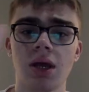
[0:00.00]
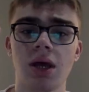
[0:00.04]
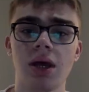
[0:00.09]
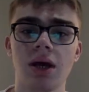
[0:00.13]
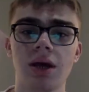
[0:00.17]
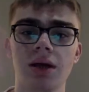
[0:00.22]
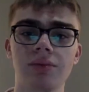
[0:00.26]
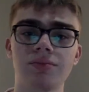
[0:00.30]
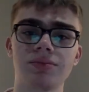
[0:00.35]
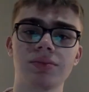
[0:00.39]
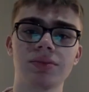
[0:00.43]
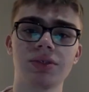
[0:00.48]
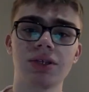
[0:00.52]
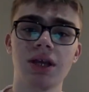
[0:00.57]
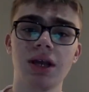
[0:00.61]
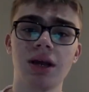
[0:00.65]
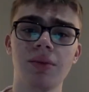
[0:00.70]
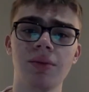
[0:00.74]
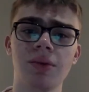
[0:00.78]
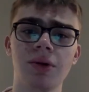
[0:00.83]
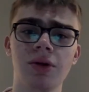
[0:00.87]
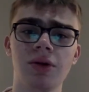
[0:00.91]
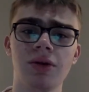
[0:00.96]
Hi, today
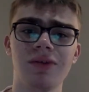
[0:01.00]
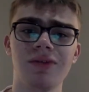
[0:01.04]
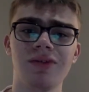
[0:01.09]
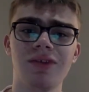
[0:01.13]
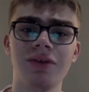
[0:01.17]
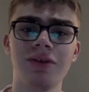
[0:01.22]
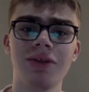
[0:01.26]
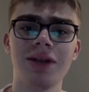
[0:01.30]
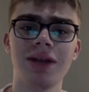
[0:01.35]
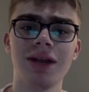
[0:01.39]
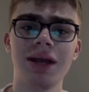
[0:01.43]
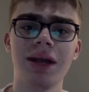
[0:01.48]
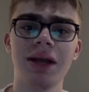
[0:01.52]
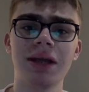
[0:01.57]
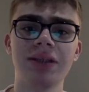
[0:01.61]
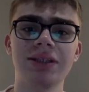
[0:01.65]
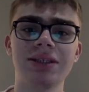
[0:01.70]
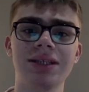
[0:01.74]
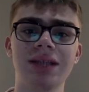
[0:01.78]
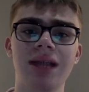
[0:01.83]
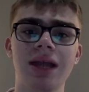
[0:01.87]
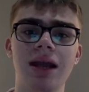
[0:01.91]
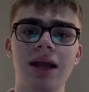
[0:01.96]
I'm going to review the
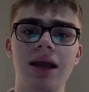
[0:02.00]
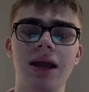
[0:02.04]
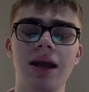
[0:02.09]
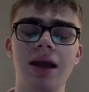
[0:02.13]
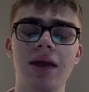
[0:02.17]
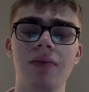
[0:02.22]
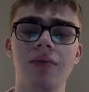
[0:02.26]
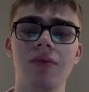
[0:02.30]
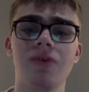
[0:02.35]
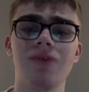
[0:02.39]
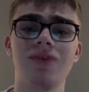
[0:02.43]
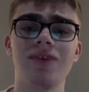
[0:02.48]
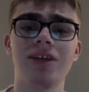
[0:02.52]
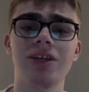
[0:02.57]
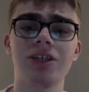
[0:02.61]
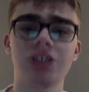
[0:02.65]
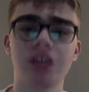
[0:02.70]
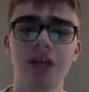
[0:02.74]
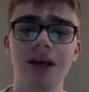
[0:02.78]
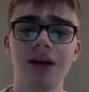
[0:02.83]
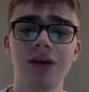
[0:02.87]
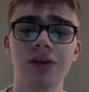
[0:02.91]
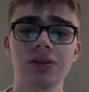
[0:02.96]
1988 movie
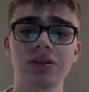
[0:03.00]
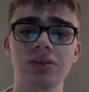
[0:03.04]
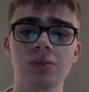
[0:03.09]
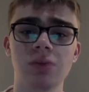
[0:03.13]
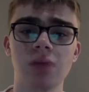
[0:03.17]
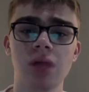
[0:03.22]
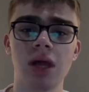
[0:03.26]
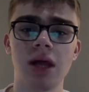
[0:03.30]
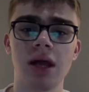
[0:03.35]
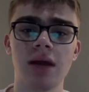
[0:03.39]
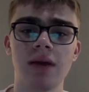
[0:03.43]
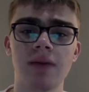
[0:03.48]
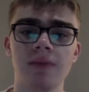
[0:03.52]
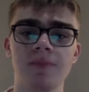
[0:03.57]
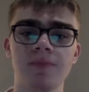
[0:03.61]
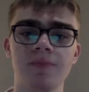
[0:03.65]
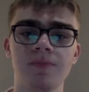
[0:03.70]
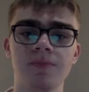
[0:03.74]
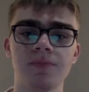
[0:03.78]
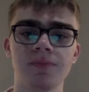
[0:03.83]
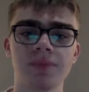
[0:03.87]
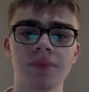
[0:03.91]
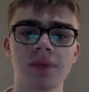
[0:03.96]
Child's Play.
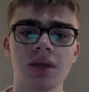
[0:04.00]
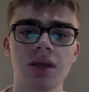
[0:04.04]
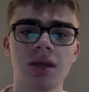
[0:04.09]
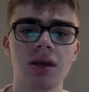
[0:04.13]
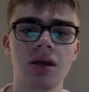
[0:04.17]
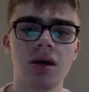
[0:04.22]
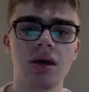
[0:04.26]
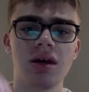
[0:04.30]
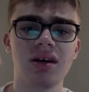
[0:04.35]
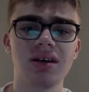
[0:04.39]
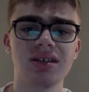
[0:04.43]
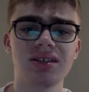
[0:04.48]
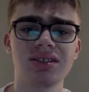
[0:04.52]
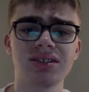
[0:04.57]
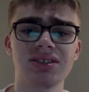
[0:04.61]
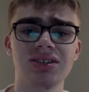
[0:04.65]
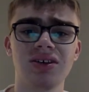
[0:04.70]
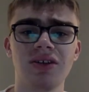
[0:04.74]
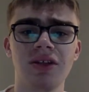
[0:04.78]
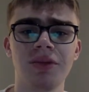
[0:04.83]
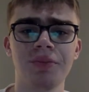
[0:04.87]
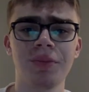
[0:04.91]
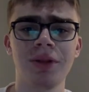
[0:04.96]

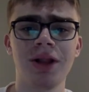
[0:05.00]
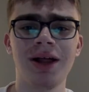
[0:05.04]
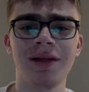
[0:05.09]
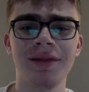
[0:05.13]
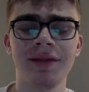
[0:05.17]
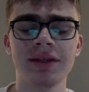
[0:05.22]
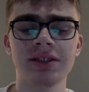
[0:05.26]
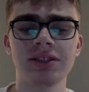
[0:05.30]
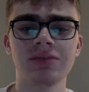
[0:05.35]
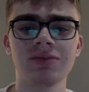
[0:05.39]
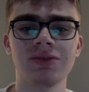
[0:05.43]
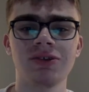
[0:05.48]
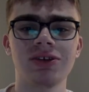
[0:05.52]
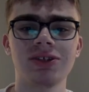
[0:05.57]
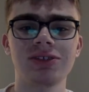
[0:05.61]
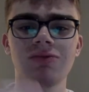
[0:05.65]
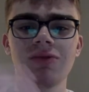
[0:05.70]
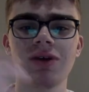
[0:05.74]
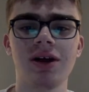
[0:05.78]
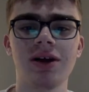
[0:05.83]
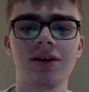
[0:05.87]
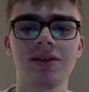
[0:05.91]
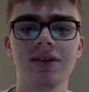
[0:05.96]
So the plot of this movie is
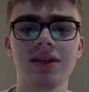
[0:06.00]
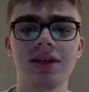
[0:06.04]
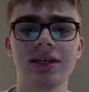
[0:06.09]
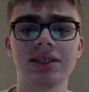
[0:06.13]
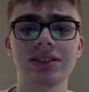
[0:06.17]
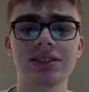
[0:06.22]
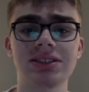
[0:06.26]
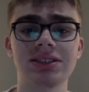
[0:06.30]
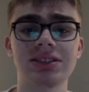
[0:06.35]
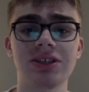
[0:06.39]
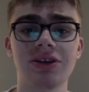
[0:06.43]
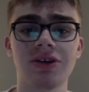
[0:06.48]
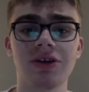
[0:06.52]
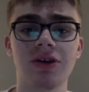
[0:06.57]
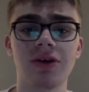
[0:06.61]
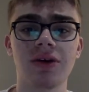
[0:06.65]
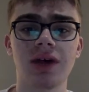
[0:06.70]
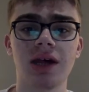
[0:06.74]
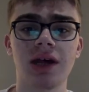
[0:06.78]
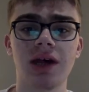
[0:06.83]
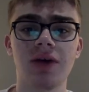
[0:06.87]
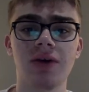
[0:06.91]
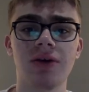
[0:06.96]
where the serial
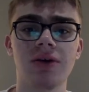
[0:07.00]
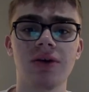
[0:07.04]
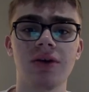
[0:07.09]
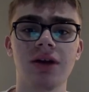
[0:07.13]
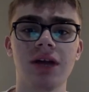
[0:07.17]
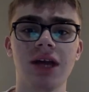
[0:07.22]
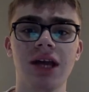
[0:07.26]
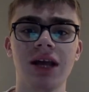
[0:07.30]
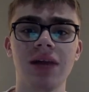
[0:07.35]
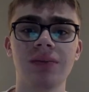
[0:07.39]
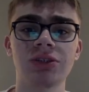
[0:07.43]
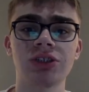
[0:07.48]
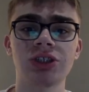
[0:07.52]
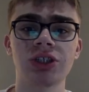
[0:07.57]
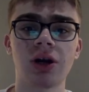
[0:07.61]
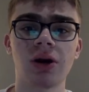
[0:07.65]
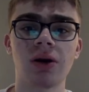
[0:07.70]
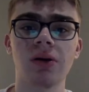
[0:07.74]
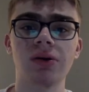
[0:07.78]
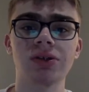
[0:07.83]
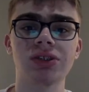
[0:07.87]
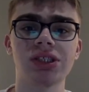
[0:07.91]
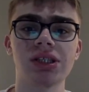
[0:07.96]
killer named
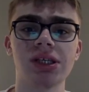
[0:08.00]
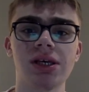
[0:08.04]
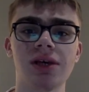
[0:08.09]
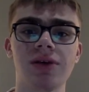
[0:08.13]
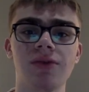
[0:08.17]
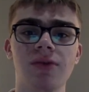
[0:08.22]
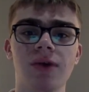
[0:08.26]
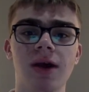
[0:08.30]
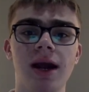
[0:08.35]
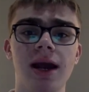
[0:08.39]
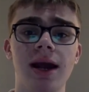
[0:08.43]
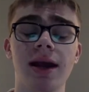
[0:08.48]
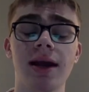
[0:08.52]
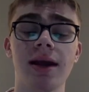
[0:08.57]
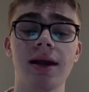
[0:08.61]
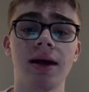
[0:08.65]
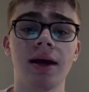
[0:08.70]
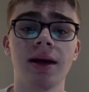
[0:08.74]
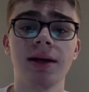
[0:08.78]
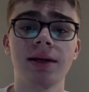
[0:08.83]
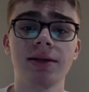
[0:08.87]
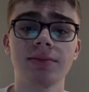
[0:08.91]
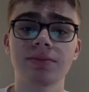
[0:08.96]
Charles Lee Ray
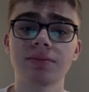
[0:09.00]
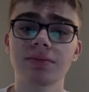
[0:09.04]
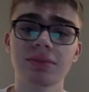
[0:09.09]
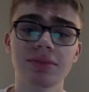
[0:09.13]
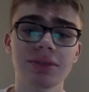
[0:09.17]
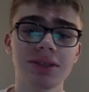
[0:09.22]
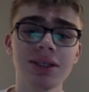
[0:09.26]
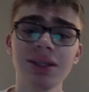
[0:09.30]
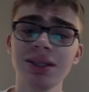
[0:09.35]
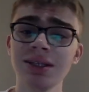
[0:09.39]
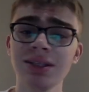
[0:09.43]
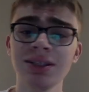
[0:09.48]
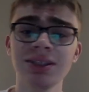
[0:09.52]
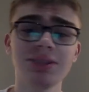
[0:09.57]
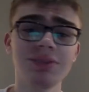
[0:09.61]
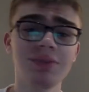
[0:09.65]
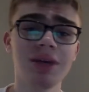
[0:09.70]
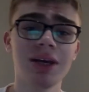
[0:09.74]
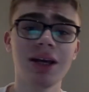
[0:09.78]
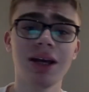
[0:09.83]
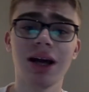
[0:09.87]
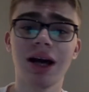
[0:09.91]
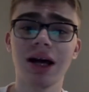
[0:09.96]
is
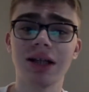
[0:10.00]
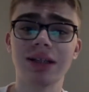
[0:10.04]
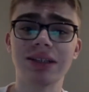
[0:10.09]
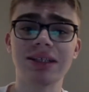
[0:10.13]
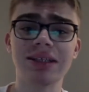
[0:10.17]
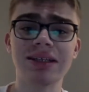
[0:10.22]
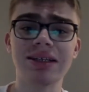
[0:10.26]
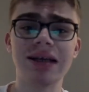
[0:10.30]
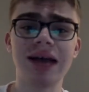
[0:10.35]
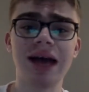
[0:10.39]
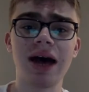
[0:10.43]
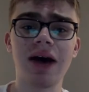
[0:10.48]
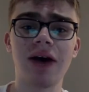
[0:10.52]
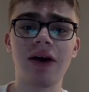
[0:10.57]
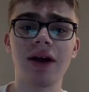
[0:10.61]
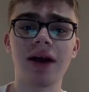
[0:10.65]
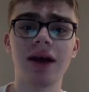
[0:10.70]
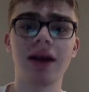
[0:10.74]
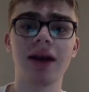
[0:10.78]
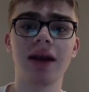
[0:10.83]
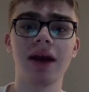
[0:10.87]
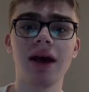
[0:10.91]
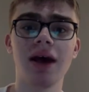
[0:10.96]
being hunted down,
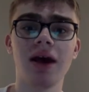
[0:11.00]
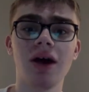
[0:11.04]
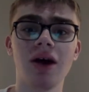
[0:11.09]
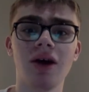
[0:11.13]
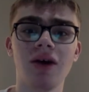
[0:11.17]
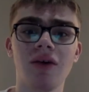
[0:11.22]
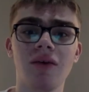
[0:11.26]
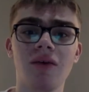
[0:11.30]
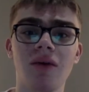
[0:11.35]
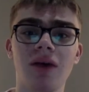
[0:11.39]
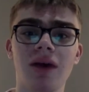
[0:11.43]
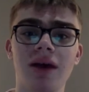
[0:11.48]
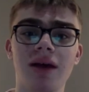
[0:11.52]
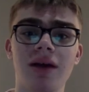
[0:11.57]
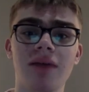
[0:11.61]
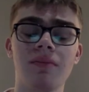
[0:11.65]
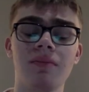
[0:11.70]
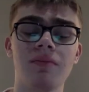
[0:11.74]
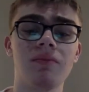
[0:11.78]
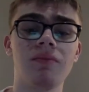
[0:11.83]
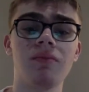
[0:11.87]
and when